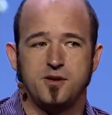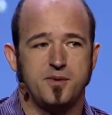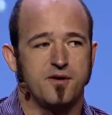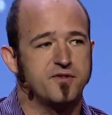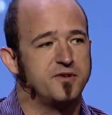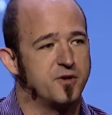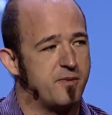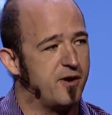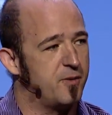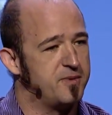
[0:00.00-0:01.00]
We often talk
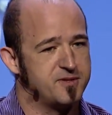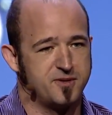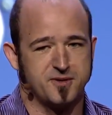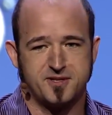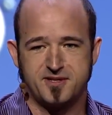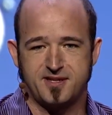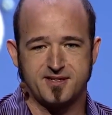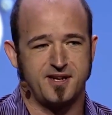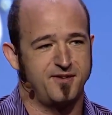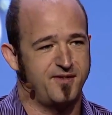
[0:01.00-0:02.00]
about open source as this
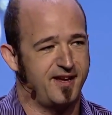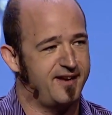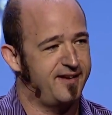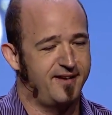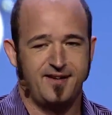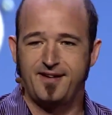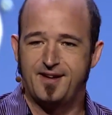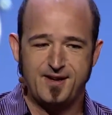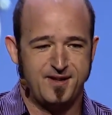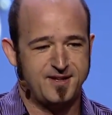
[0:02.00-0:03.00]
kind of
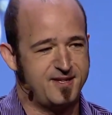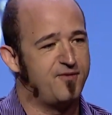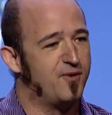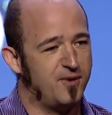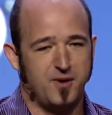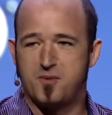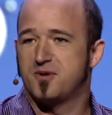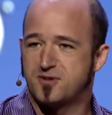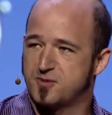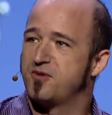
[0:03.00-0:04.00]
as if all open
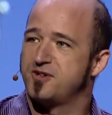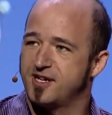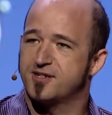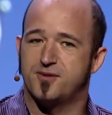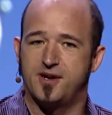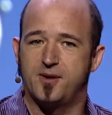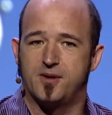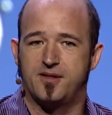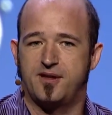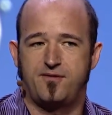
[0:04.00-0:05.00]
source projects are
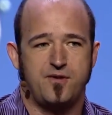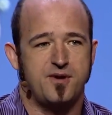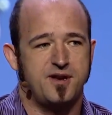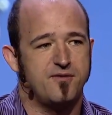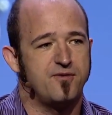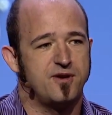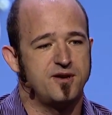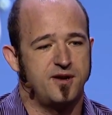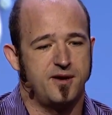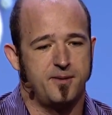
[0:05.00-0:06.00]
equal, and they're very different.
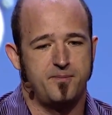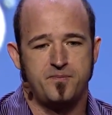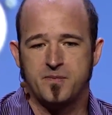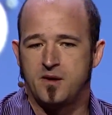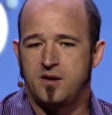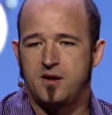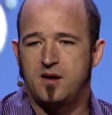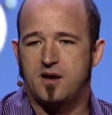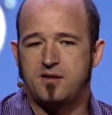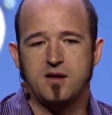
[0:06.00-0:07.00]

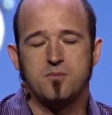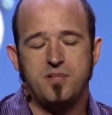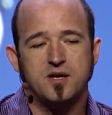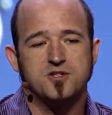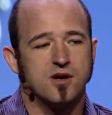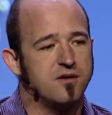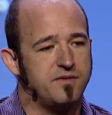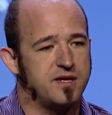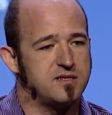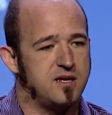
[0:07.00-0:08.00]
I think a big chunk of
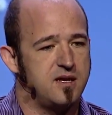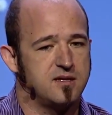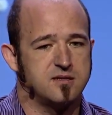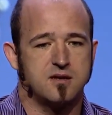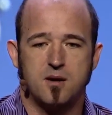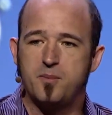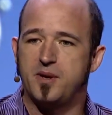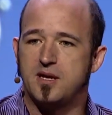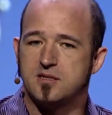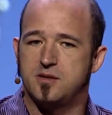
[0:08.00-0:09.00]
this is
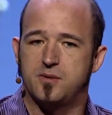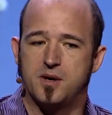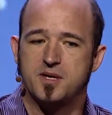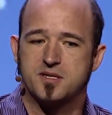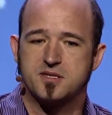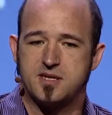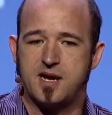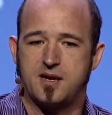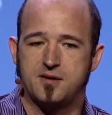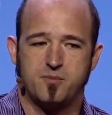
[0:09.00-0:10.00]
companies who
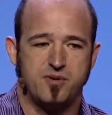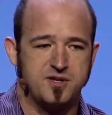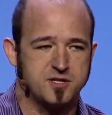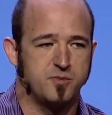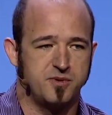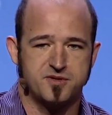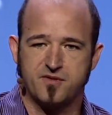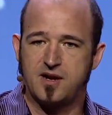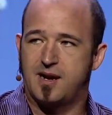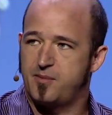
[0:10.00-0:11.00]
understand the principles
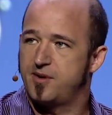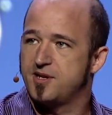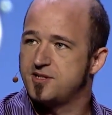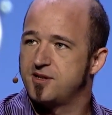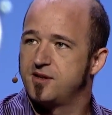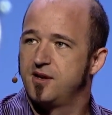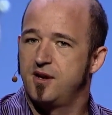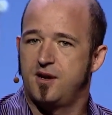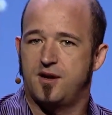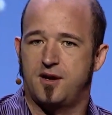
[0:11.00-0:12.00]
of collaboration.
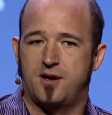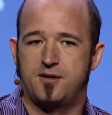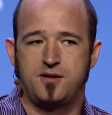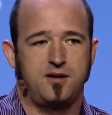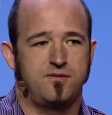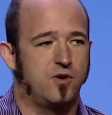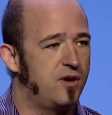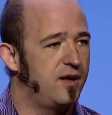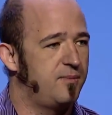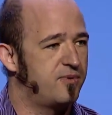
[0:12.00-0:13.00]
The
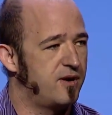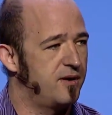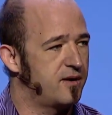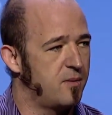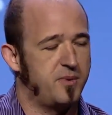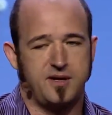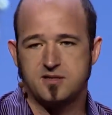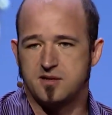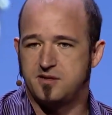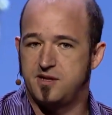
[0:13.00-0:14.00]
early
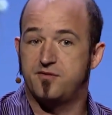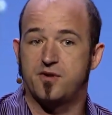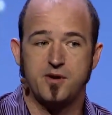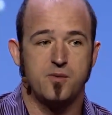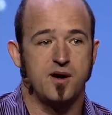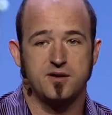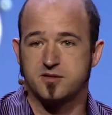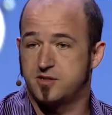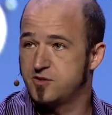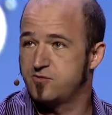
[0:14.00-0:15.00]
companies that did very well,
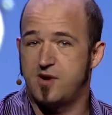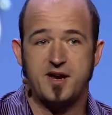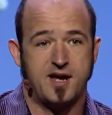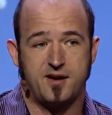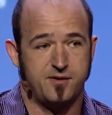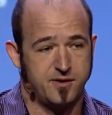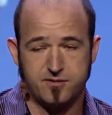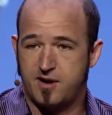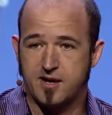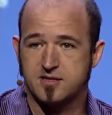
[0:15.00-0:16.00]
such as Red Hat, are a
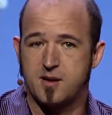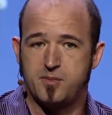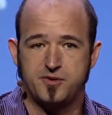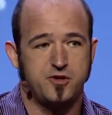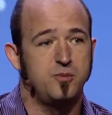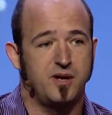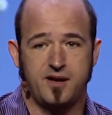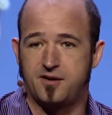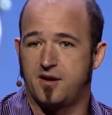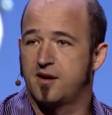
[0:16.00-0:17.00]
great example, $2
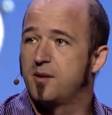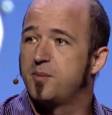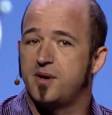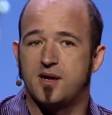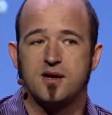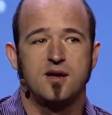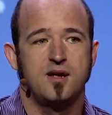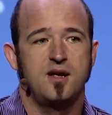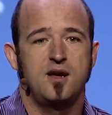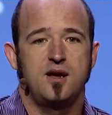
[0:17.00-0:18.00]
billion company.
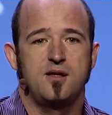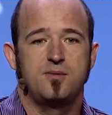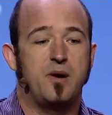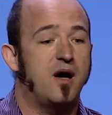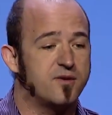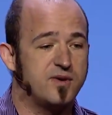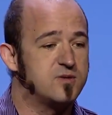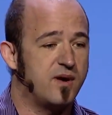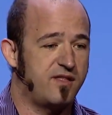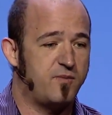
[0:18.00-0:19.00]
part of the
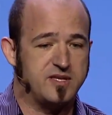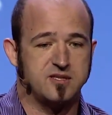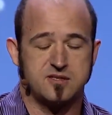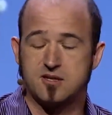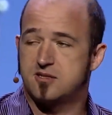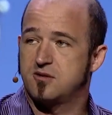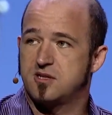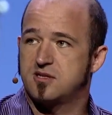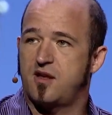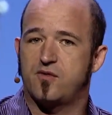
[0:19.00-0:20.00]
reason why they've been so
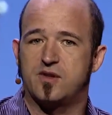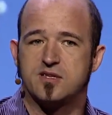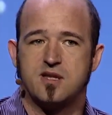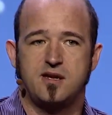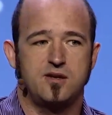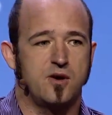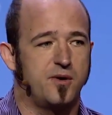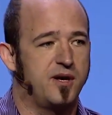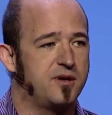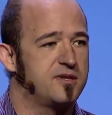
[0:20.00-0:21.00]
successful is they not
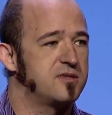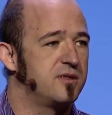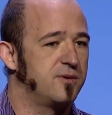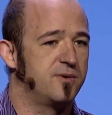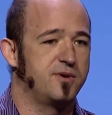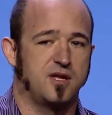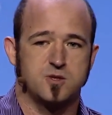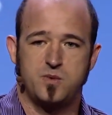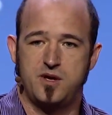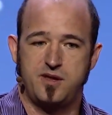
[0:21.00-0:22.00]
only understood their
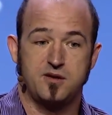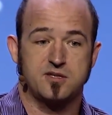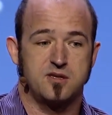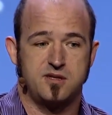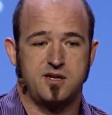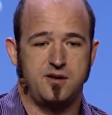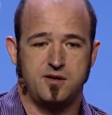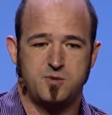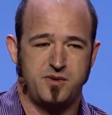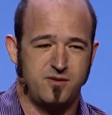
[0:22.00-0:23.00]
audience and they understood the
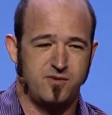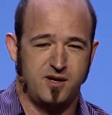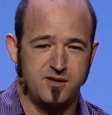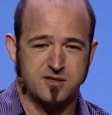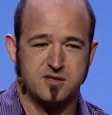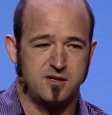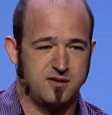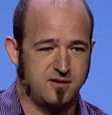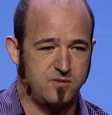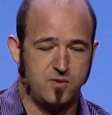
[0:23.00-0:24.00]
technology, but they really understood
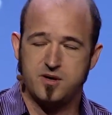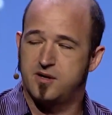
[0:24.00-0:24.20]
what